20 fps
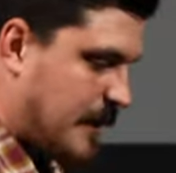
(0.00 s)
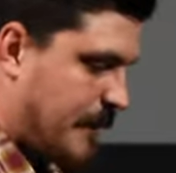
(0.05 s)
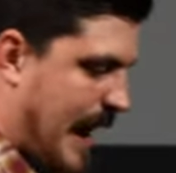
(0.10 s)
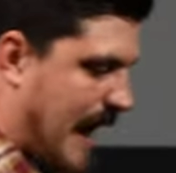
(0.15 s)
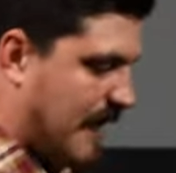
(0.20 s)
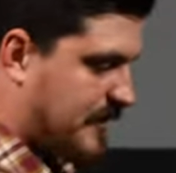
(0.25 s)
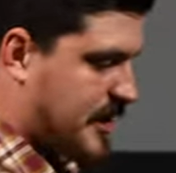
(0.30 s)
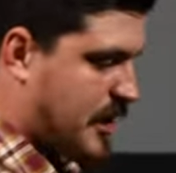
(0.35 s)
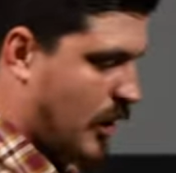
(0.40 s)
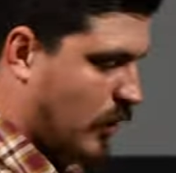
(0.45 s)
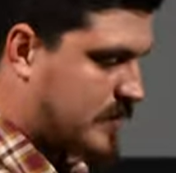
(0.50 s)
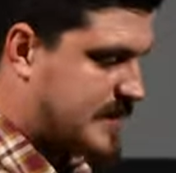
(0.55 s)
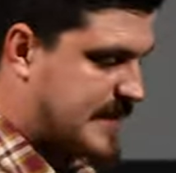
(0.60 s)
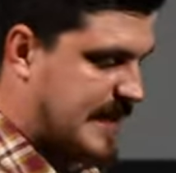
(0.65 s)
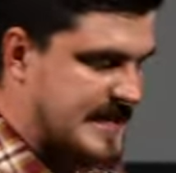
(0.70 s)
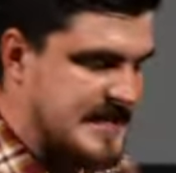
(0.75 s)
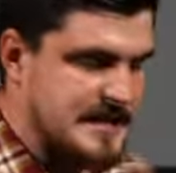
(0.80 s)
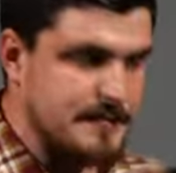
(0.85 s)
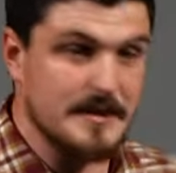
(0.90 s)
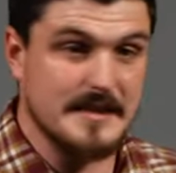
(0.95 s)
about the Old
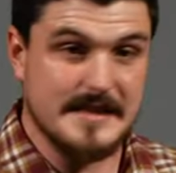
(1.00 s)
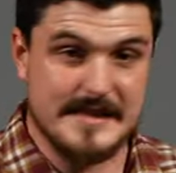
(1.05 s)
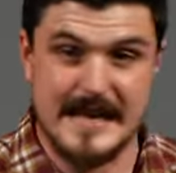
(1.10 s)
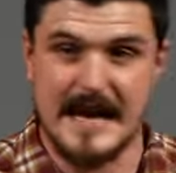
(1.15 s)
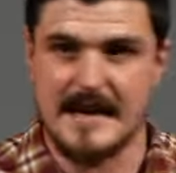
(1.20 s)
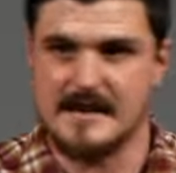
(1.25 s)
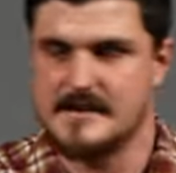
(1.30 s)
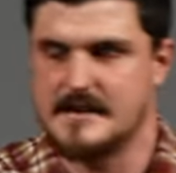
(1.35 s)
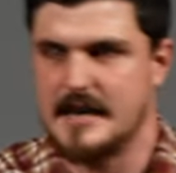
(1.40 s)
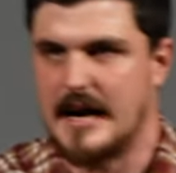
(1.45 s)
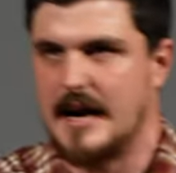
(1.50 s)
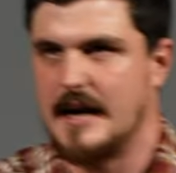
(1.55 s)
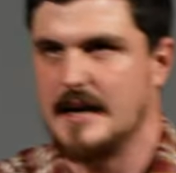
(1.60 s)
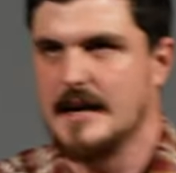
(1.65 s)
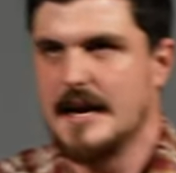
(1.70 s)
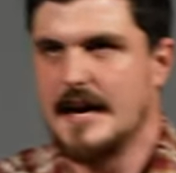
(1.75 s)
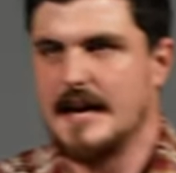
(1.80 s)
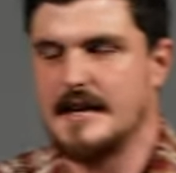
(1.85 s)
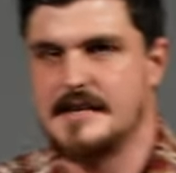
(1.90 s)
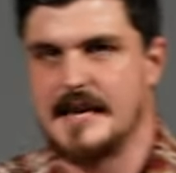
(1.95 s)
Testament, says,
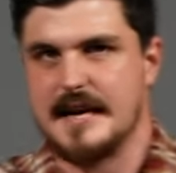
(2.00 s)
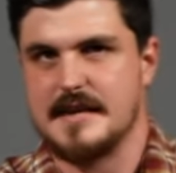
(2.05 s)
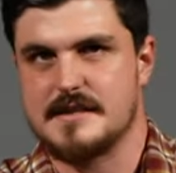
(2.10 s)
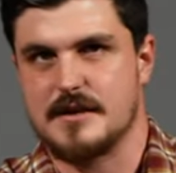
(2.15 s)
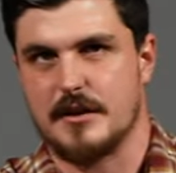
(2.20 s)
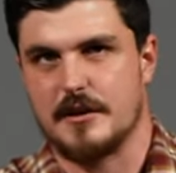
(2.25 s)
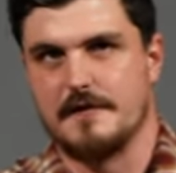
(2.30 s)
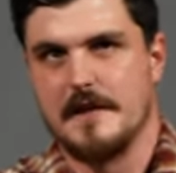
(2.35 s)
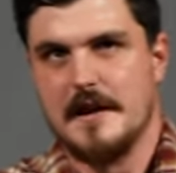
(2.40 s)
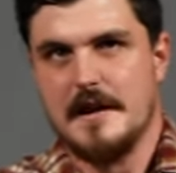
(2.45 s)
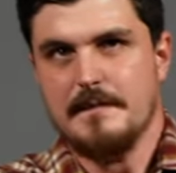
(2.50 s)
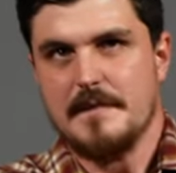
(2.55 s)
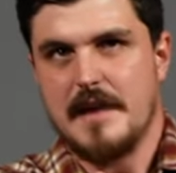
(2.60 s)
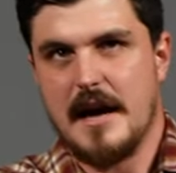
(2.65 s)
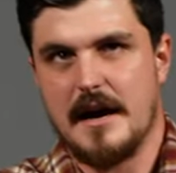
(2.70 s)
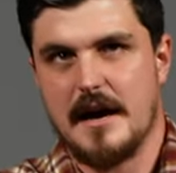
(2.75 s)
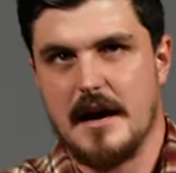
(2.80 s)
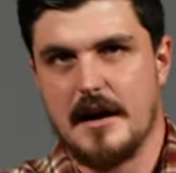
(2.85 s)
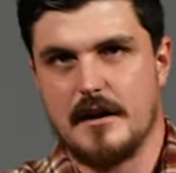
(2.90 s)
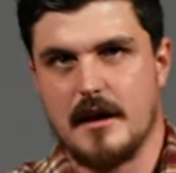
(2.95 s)
he
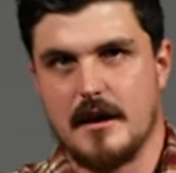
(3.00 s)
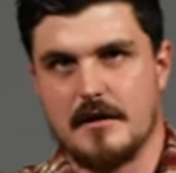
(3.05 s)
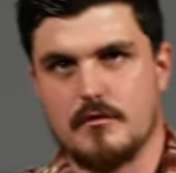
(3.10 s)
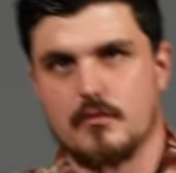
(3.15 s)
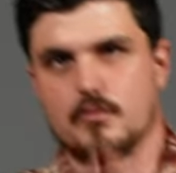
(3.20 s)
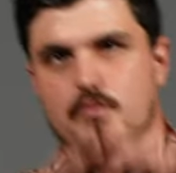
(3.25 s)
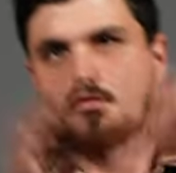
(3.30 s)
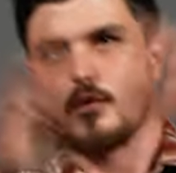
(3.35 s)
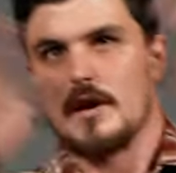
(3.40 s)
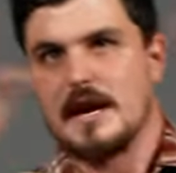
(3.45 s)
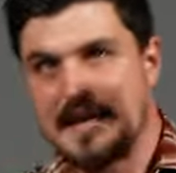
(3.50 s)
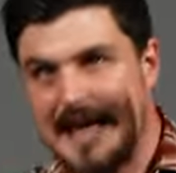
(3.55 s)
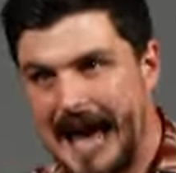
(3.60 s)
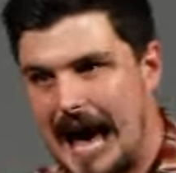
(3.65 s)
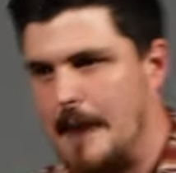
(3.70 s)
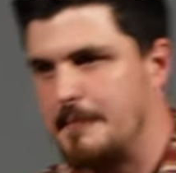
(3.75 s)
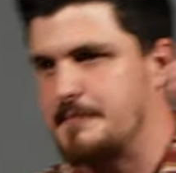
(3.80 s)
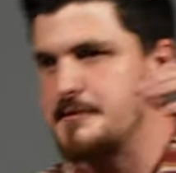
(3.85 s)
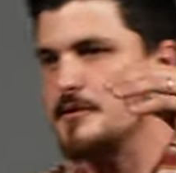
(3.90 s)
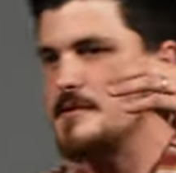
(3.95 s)

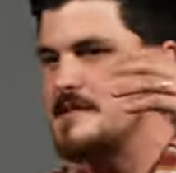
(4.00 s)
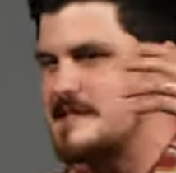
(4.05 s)
recaps or